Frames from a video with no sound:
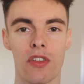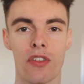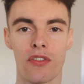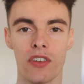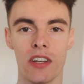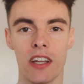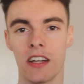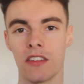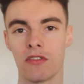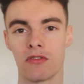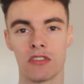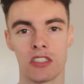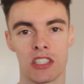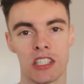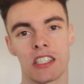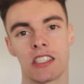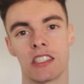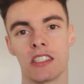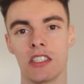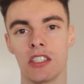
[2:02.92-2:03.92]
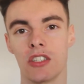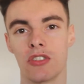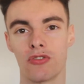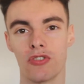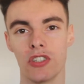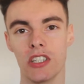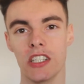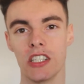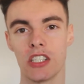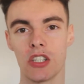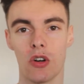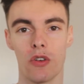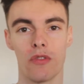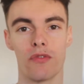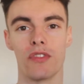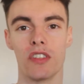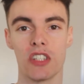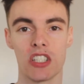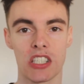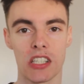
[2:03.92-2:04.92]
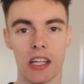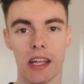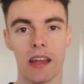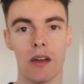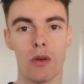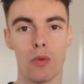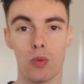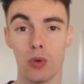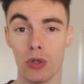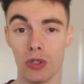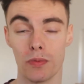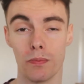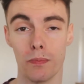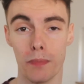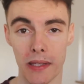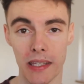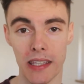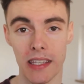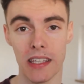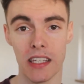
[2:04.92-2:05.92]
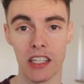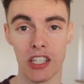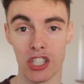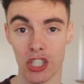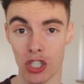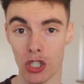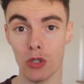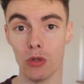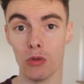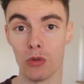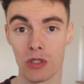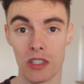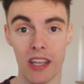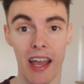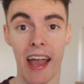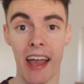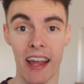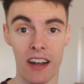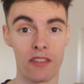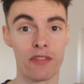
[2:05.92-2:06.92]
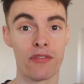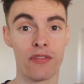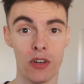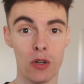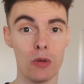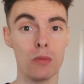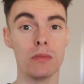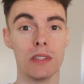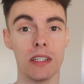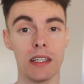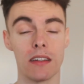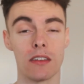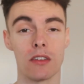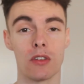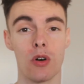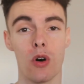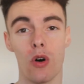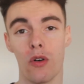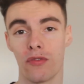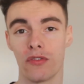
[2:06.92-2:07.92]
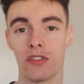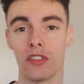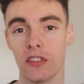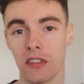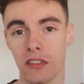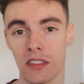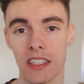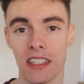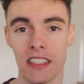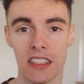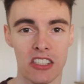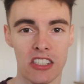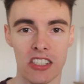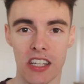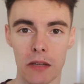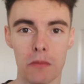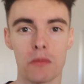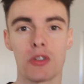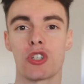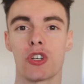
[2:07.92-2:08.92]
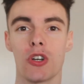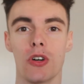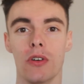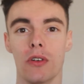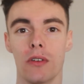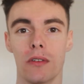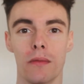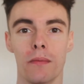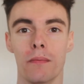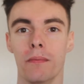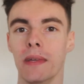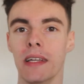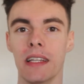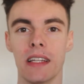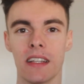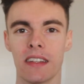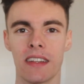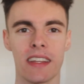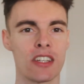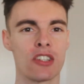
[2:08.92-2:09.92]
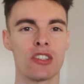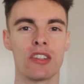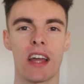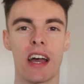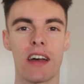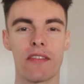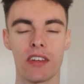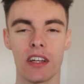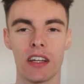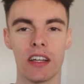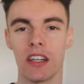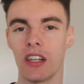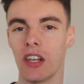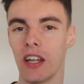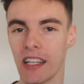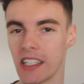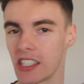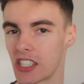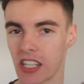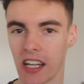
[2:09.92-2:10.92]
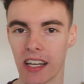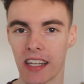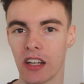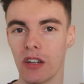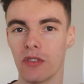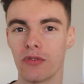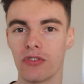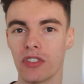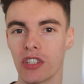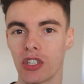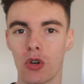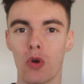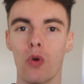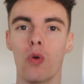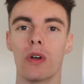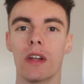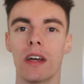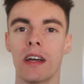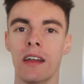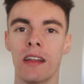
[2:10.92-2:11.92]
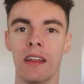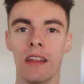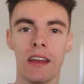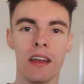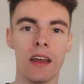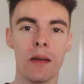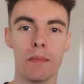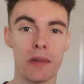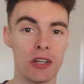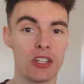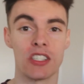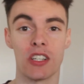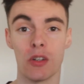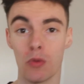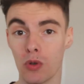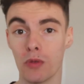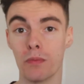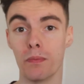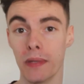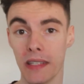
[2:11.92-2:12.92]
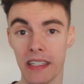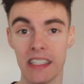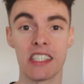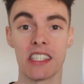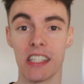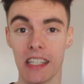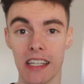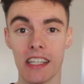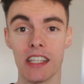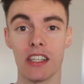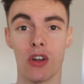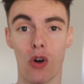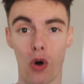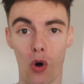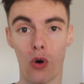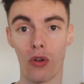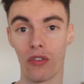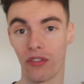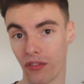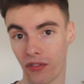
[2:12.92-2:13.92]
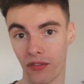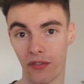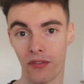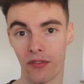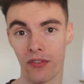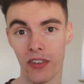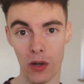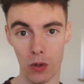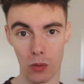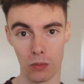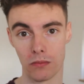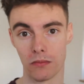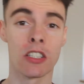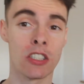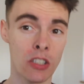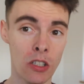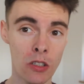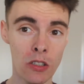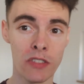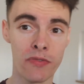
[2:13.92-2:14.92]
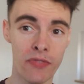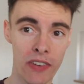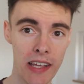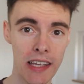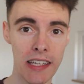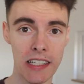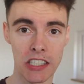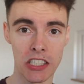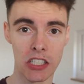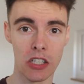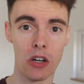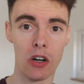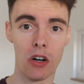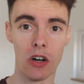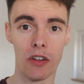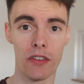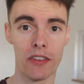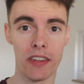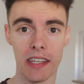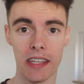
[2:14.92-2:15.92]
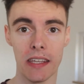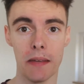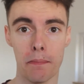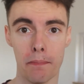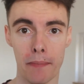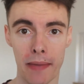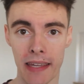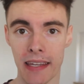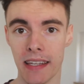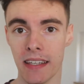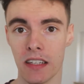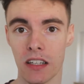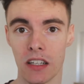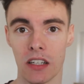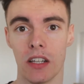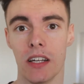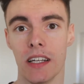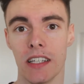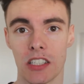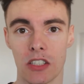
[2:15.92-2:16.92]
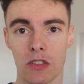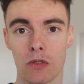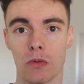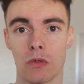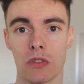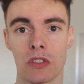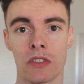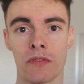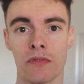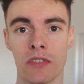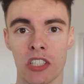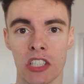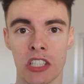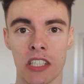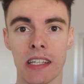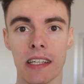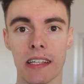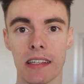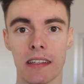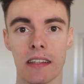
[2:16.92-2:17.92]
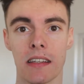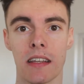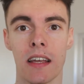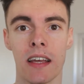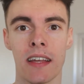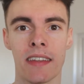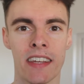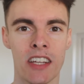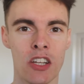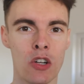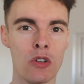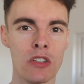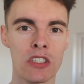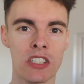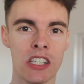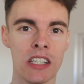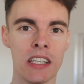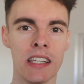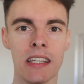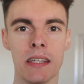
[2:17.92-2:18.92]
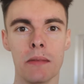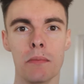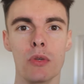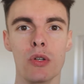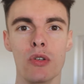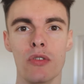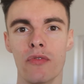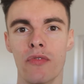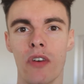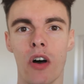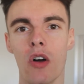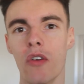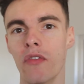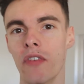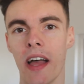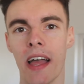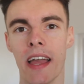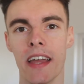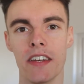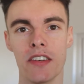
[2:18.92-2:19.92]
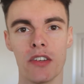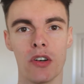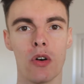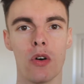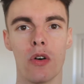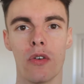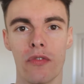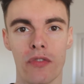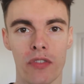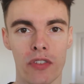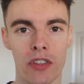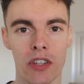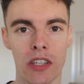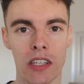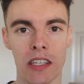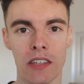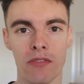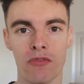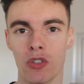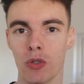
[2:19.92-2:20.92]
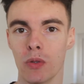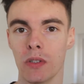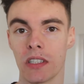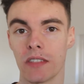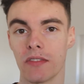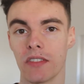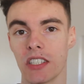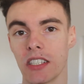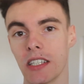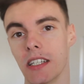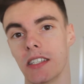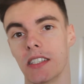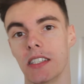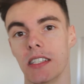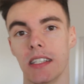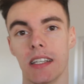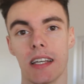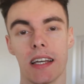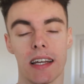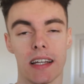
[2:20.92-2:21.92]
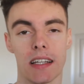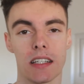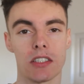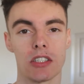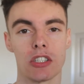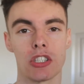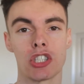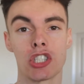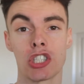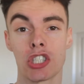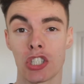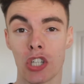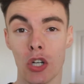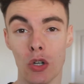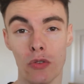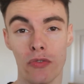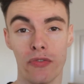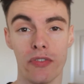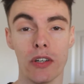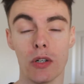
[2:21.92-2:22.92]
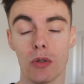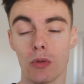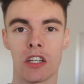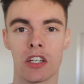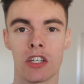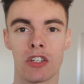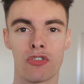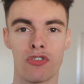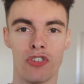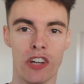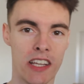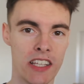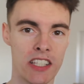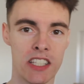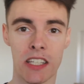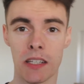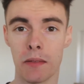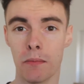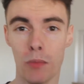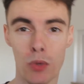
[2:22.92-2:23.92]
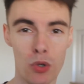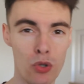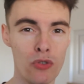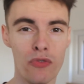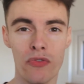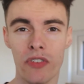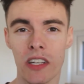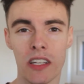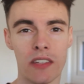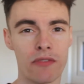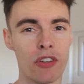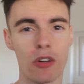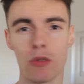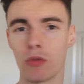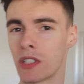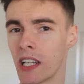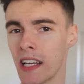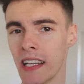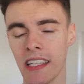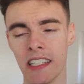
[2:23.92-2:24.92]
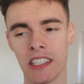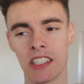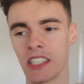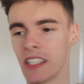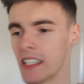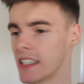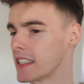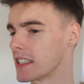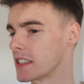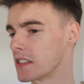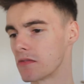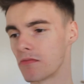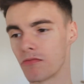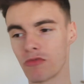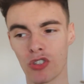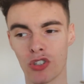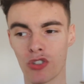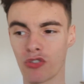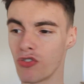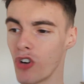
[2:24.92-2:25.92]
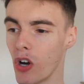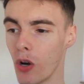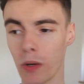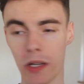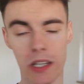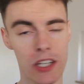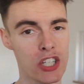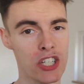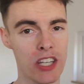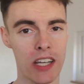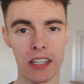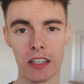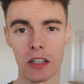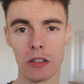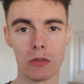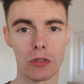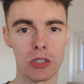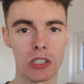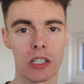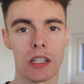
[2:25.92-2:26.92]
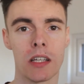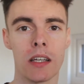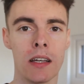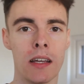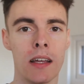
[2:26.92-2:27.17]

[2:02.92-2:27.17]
360 degrees of the set would be used and filmed in, often in the same shot, meaning they couldn't have a light standing over in the corner because it would be seen on film. So those flares are the main light source of the scene. They constantly move overhead of the ruins of the city and Schofield, creating moving, rotating, growing shadows.